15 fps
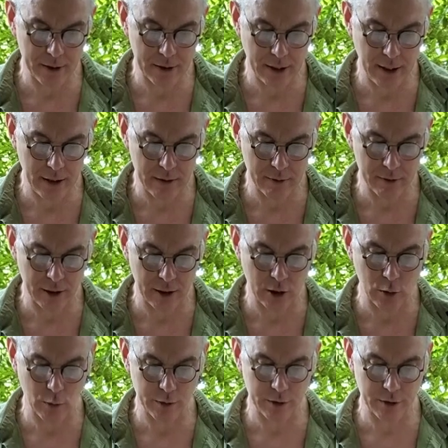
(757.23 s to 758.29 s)
the taint of
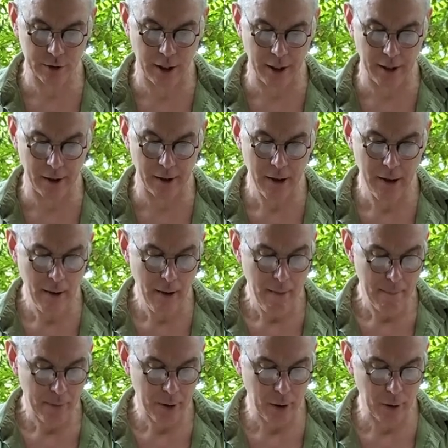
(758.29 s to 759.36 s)
sensual desire,
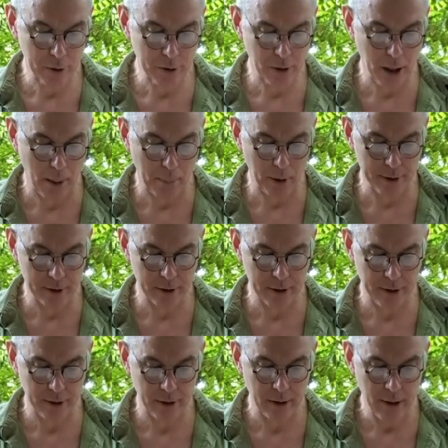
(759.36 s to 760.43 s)
those are not present
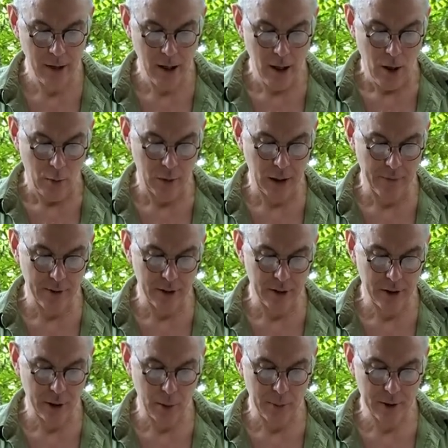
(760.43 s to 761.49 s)
here. Whatever
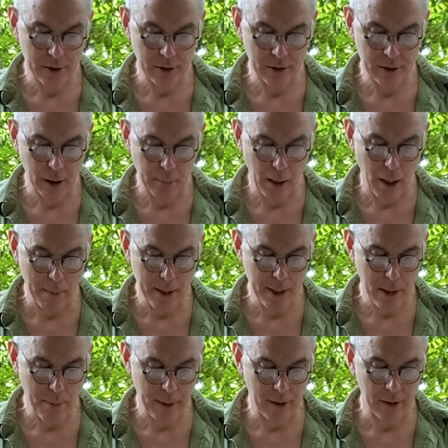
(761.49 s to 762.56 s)
disturbances there might be
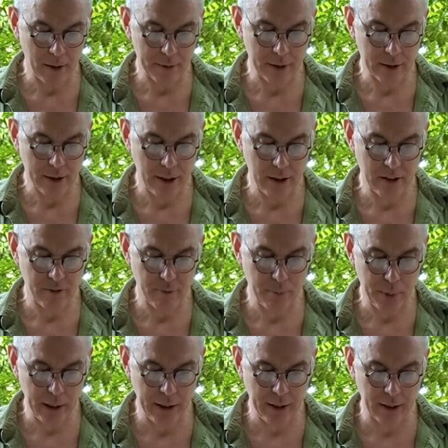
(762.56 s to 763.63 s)
dependent on the taint of
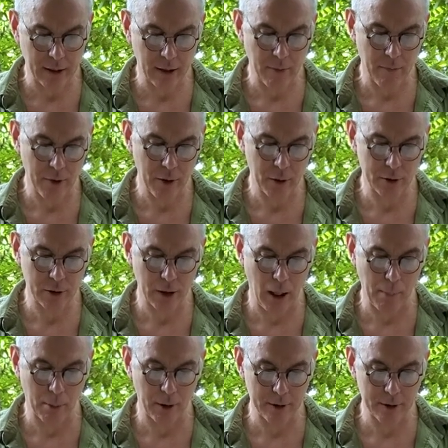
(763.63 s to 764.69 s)
being, those are
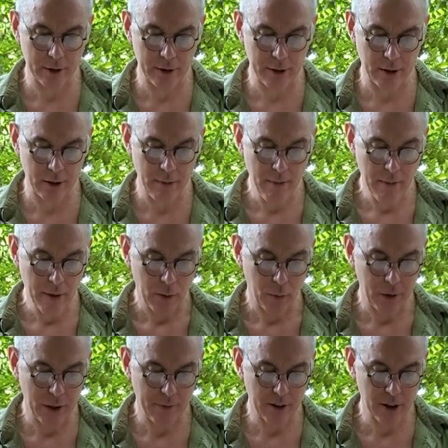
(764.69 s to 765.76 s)
not present here.
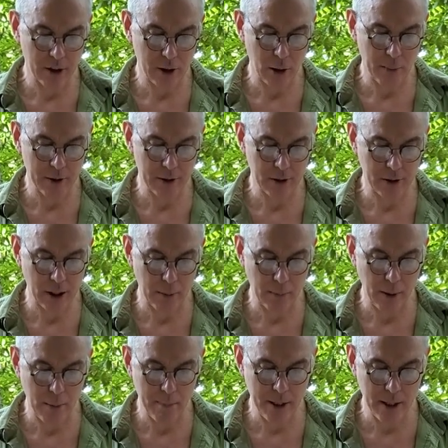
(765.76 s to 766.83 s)
Whatever disturbances there
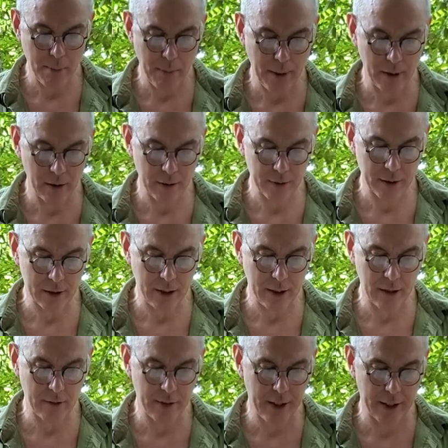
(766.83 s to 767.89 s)
might be dependent on the
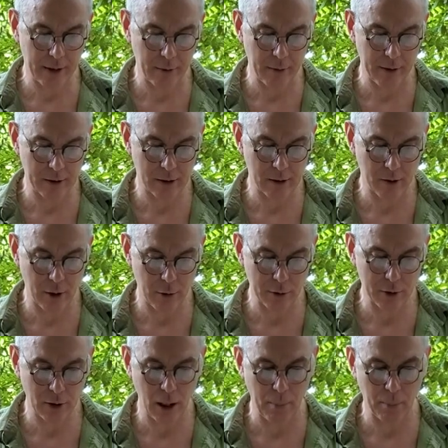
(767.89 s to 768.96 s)
taint of ignorance,
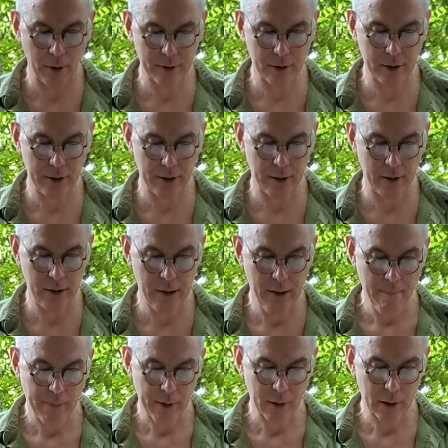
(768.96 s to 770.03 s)
those are not present here.
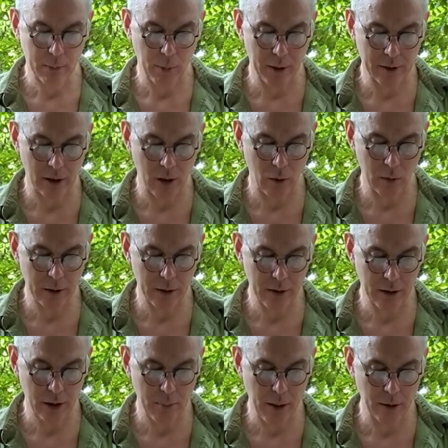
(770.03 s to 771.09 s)
There is present only
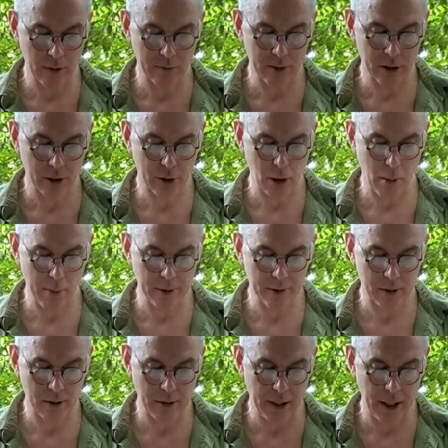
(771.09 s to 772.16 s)
this amount of
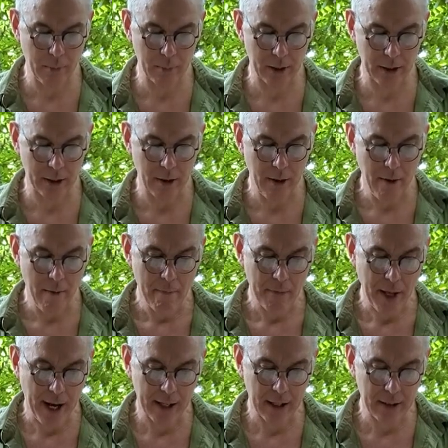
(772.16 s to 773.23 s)
disturbance, namely,
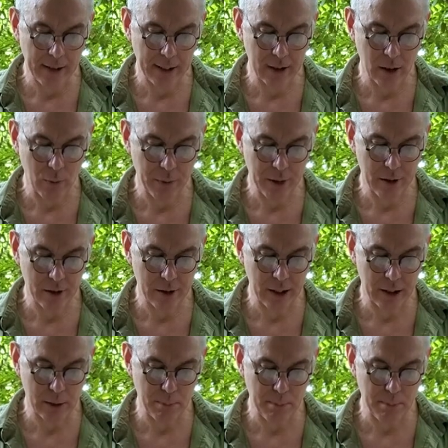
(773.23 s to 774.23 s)
that connected with the 6